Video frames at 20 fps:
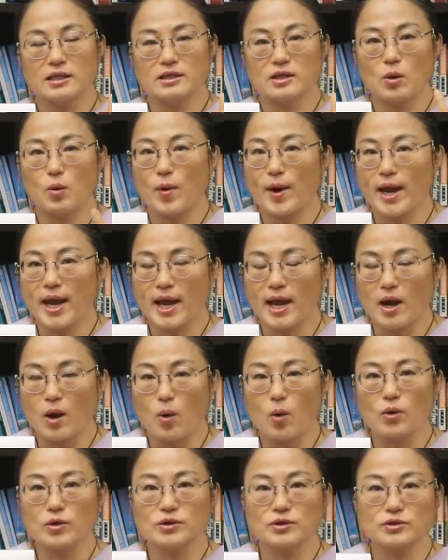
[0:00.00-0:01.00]
the way
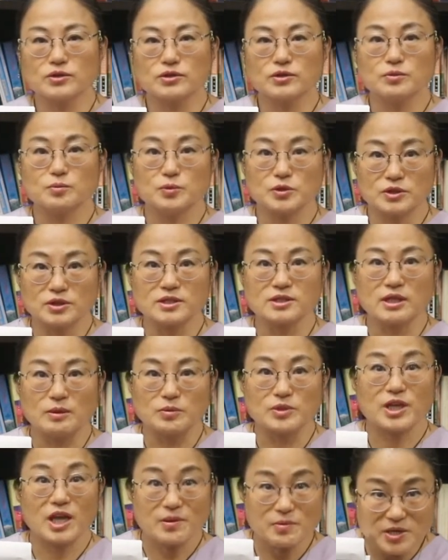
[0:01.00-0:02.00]
order to put the,
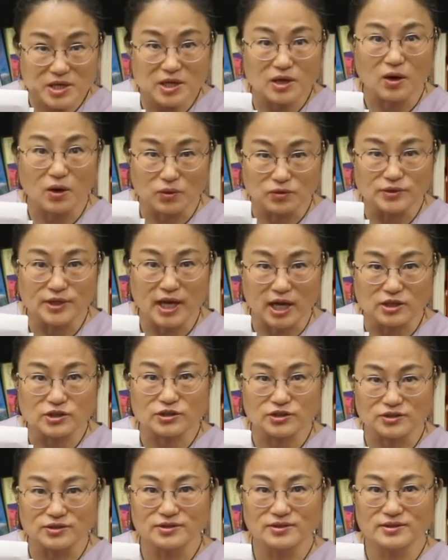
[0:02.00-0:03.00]
some chemical
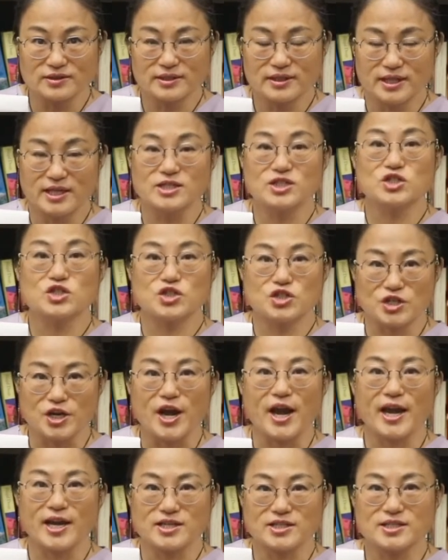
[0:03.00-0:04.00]
reaction is
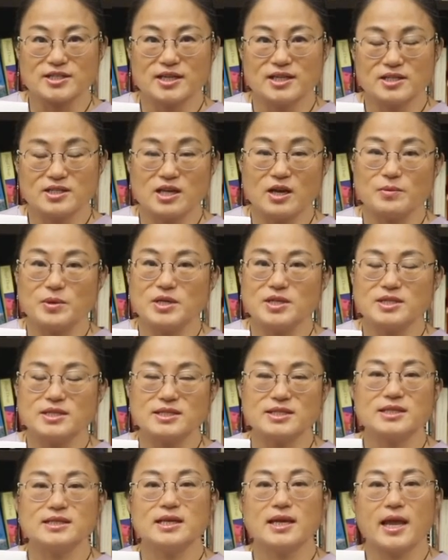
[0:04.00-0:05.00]
changed. I
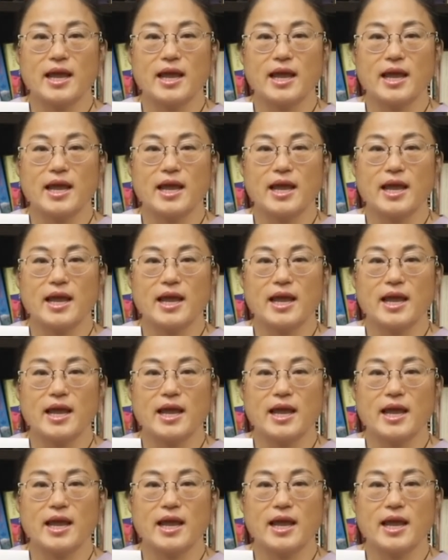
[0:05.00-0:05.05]
mean,